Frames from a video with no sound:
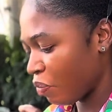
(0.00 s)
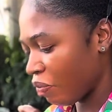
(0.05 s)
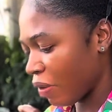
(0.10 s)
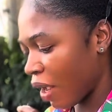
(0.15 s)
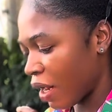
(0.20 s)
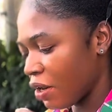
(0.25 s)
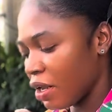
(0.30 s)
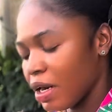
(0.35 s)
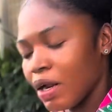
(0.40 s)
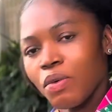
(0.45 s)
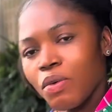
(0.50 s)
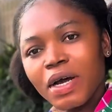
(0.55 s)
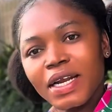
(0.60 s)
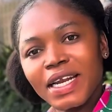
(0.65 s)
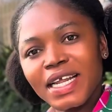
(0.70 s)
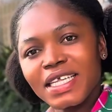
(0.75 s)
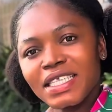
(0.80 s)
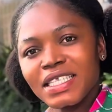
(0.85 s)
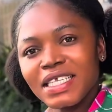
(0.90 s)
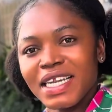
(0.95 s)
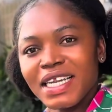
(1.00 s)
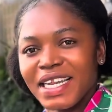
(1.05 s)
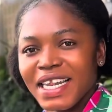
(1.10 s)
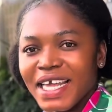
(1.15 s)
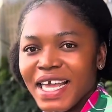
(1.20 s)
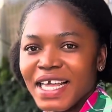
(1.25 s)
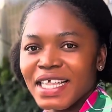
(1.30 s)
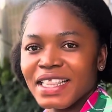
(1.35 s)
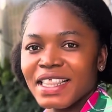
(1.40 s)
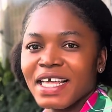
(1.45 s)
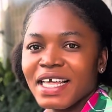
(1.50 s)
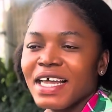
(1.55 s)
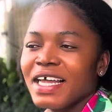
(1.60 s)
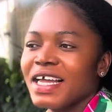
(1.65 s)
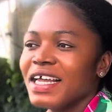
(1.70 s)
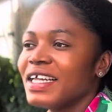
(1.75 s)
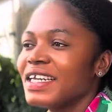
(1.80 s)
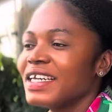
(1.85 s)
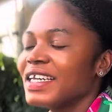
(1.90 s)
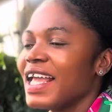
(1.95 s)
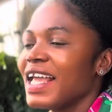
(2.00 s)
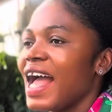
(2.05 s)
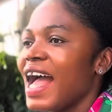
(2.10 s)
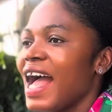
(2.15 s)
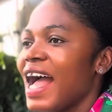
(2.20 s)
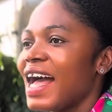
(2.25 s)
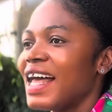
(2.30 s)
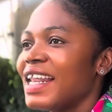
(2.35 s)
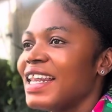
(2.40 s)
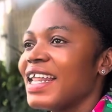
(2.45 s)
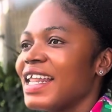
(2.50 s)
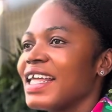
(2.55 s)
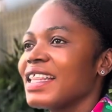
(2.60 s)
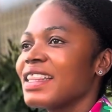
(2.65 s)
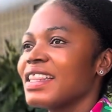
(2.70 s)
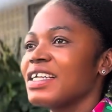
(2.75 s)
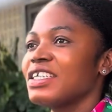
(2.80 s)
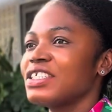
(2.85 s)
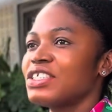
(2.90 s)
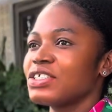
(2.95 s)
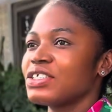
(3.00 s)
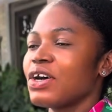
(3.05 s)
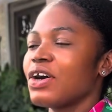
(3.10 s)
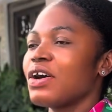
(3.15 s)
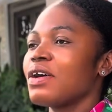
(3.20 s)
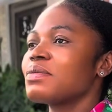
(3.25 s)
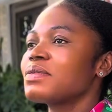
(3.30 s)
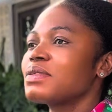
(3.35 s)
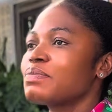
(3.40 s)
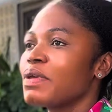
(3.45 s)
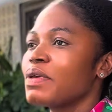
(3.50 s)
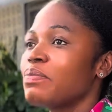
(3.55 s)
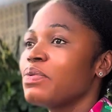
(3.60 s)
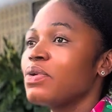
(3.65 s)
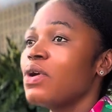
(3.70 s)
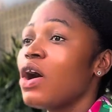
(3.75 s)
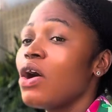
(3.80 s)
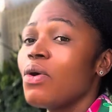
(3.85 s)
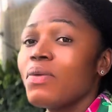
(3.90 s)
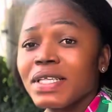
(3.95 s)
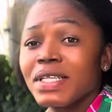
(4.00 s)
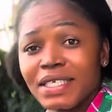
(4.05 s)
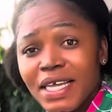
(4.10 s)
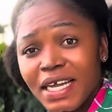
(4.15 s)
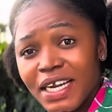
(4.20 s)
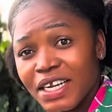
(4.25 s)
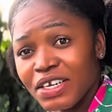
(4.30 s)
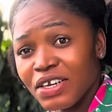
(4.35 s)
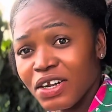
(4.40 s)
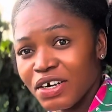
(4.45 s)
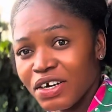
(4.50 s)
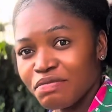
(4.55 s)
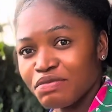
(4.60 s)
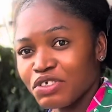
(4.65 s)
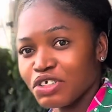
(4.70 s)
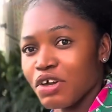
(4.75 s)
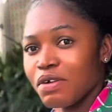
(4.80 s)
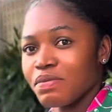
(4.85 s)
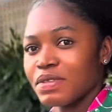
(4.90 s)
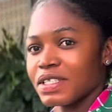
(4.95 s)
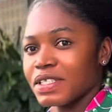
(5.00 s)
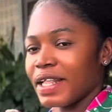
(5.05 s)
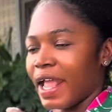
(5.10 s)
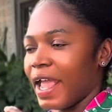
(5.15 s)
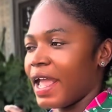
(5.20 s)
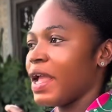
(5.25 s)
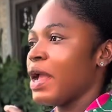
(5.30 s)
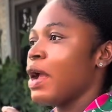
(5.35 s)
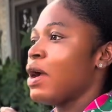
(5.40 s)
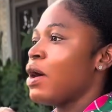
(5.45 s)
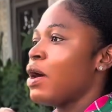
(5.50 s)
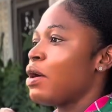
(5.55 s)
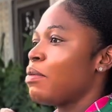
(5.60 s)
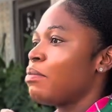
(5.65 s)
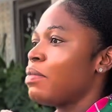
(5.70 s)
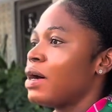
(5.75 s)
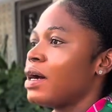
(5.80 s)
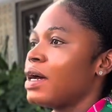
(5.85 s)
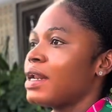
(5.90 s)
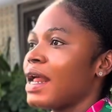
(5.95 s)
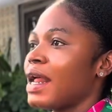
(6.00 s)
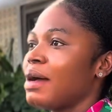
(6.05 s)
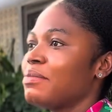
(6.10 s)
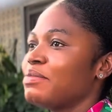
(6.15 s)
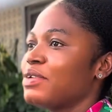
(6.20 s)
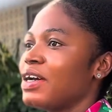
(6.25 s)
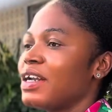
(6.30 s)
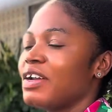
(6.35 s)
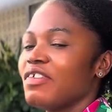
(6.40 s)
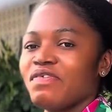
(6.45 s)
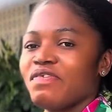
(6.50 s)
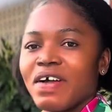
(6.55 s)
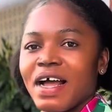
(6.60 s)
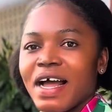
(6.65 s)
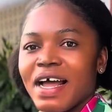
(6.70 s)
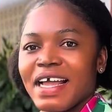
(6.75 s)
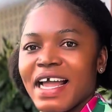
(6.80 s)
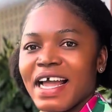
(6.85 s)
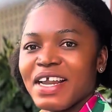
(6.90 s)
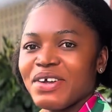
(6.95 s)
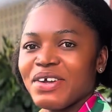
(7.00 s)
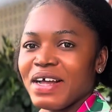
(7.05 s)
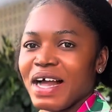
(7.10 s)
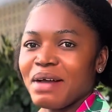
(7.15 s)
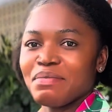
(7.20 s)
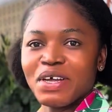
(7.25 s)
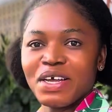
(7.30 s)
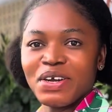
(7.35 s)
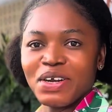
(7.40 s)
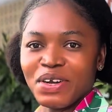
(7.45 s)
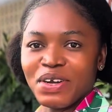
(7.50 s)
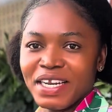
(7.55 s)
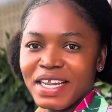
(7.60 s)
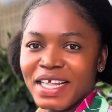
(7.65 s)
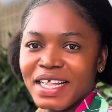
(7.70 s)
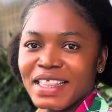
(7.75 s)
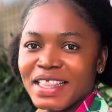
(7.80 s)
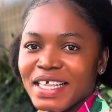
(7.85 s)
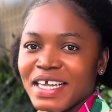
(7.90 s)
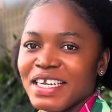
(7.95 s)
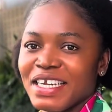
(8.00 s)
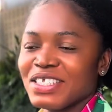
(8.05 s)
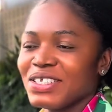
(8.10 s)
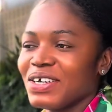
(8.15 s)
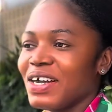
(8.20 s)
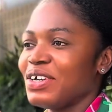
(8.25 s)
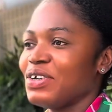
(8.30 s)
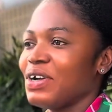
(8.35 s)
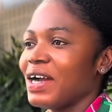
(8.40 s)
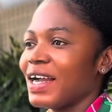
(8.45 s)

Another one is LinkedIn. Yeah, LinkedIn jobs. People always get a lot of jobs there, but I'm not on LinkedIn, so I